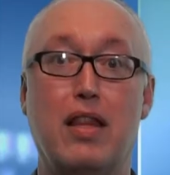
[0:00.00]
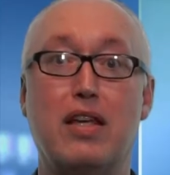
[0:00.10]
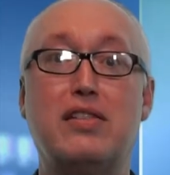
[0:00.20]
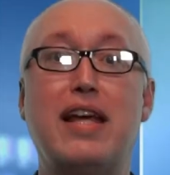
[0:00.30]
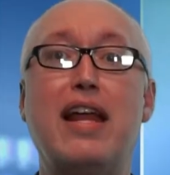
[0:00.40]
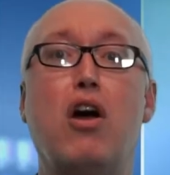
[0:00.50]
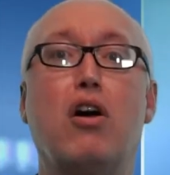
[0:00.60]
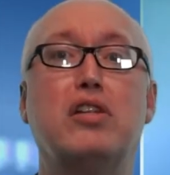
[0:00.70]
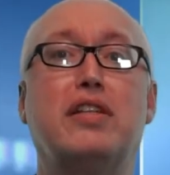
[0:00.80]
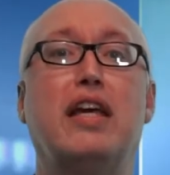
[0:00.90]
The St.
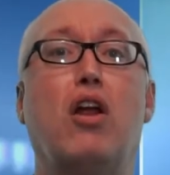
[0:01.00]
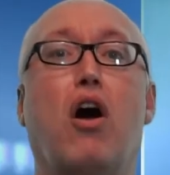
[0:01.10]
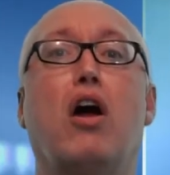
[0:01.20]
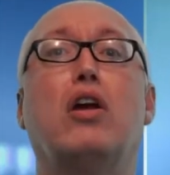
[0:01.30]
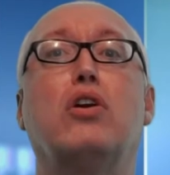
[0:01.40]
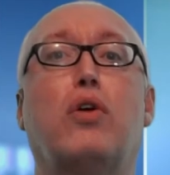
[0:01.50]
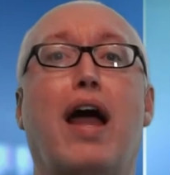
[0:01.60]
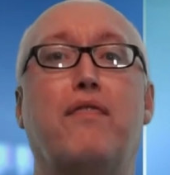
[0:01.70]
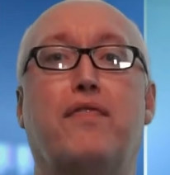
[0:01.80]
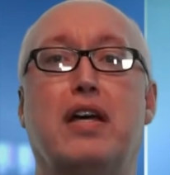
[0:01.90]
Augustine Art and
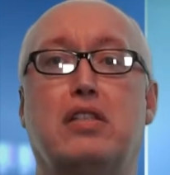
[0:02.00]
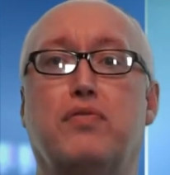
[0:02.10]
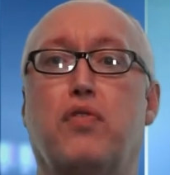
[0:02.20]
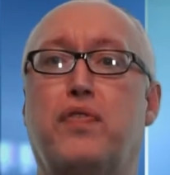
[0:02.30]
Craft Festival